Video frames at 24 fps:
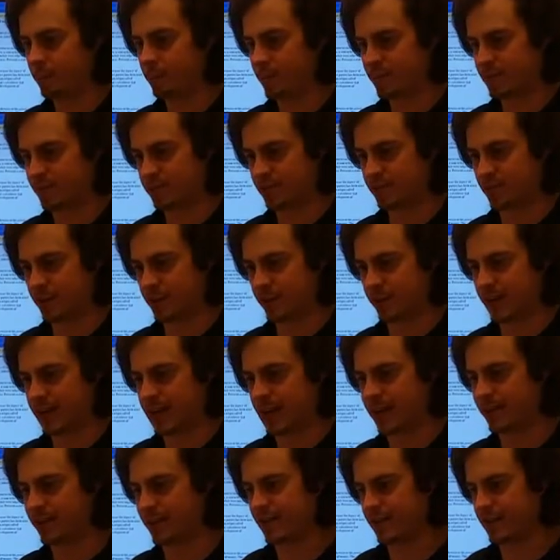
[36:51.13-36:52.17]
This was
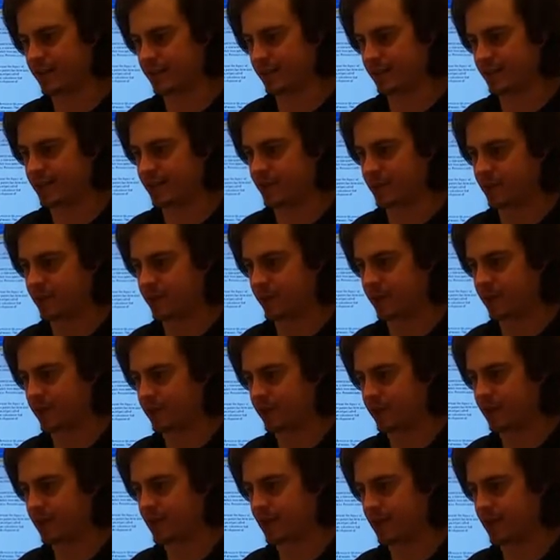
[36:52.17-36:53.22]
already evident in
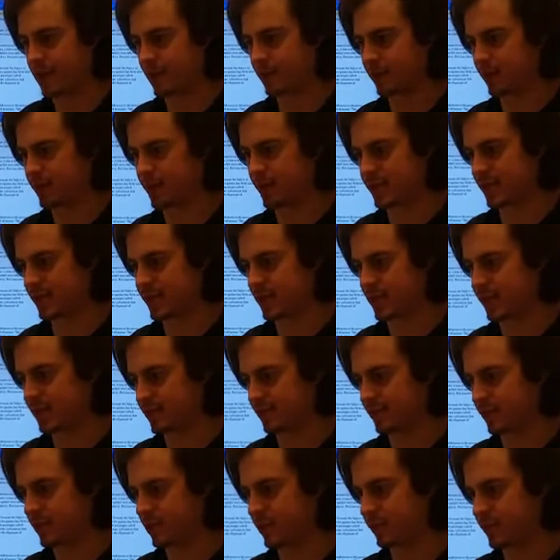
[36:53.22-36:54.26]
Sumerian clay tablets and
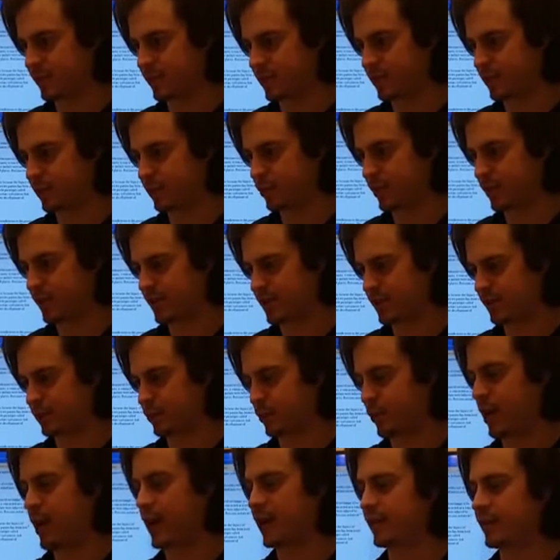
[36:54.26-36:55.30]
has evolved into the
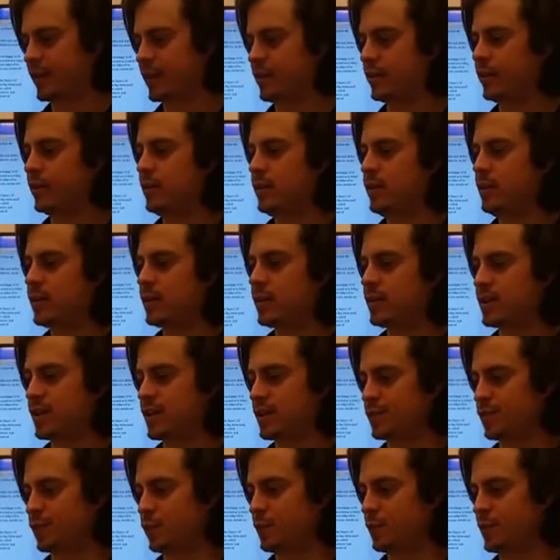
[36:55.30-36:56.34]
present private
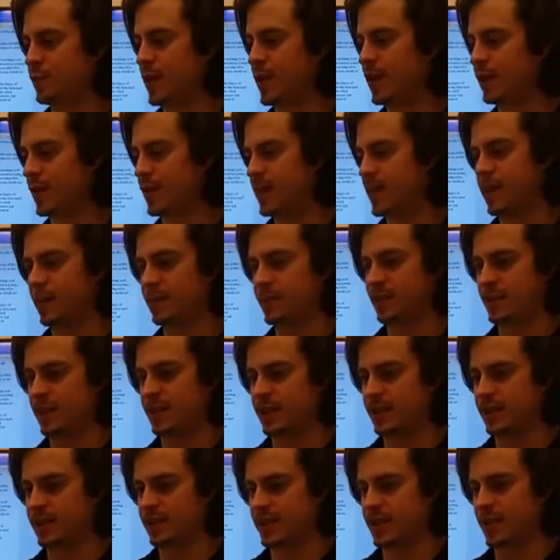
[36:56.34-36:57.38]
central bank
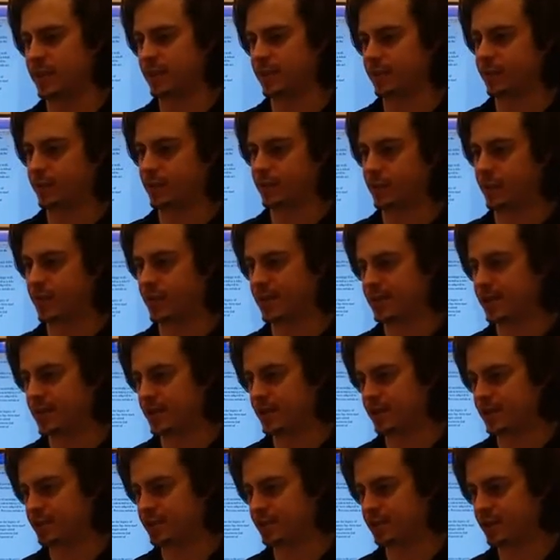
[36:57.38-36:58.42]
monopolies that are the greatest
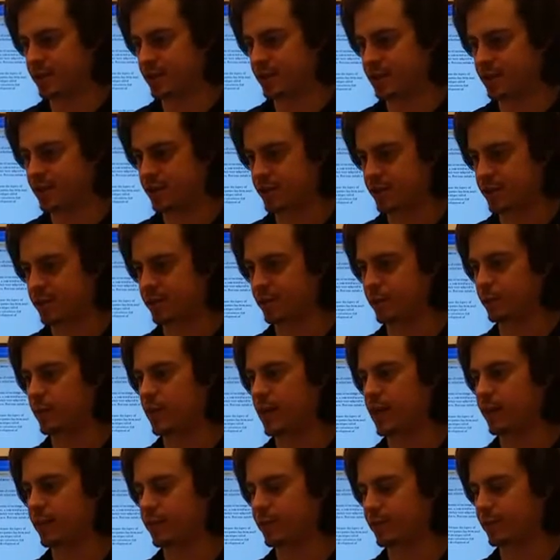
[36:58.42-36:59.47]
concentration of
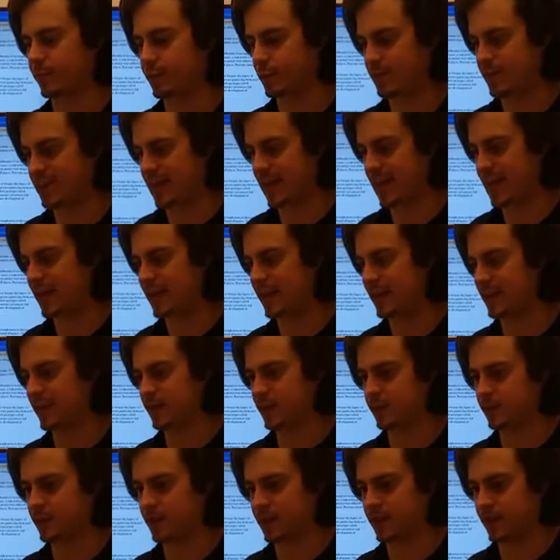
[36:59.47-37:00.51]
wealth through debt
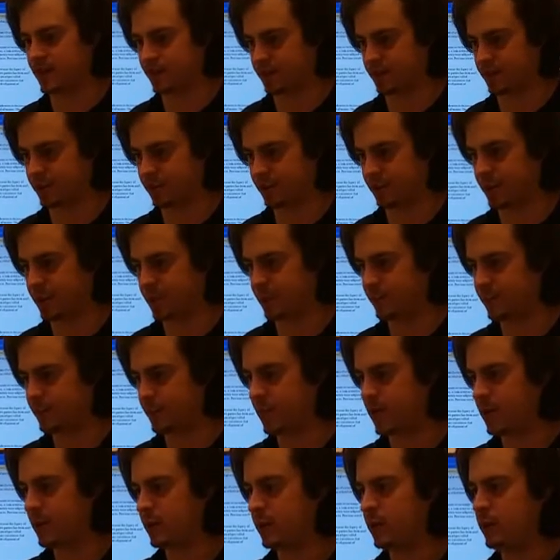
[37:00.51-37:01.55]
in human history.
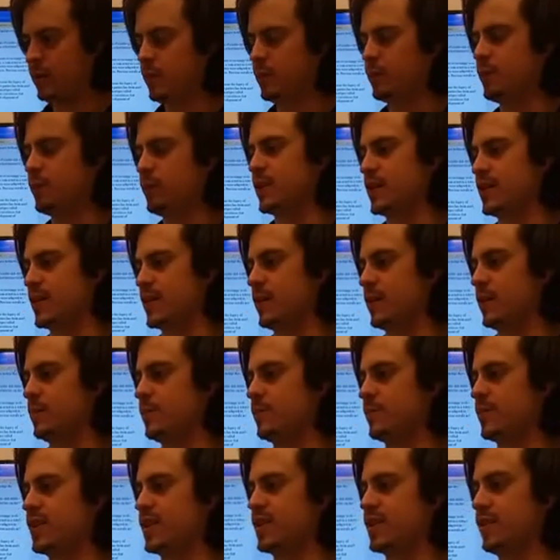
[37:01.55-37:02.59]
But
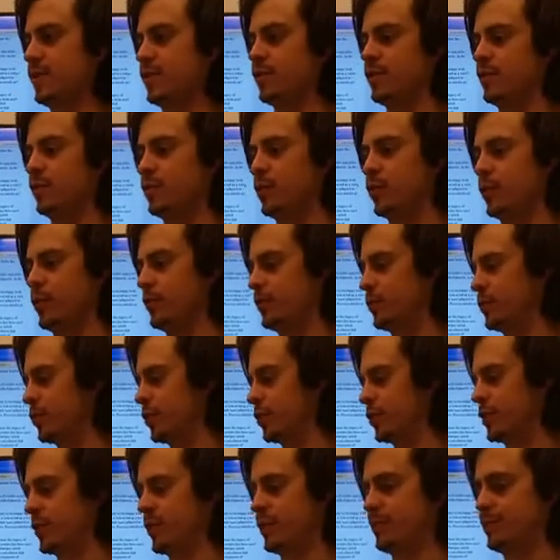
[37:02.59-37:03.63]
still an important
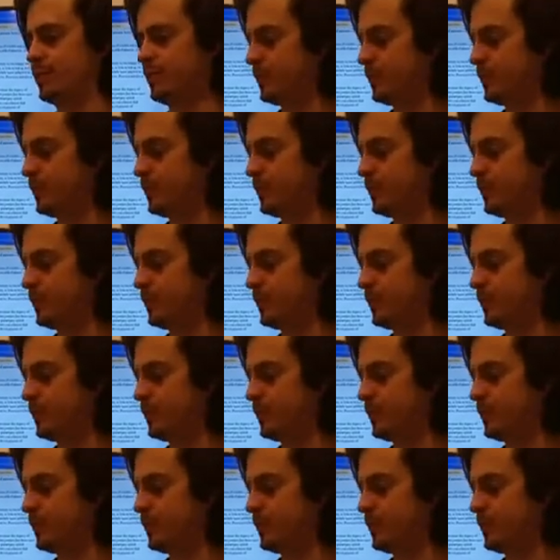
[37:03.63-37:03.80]
book.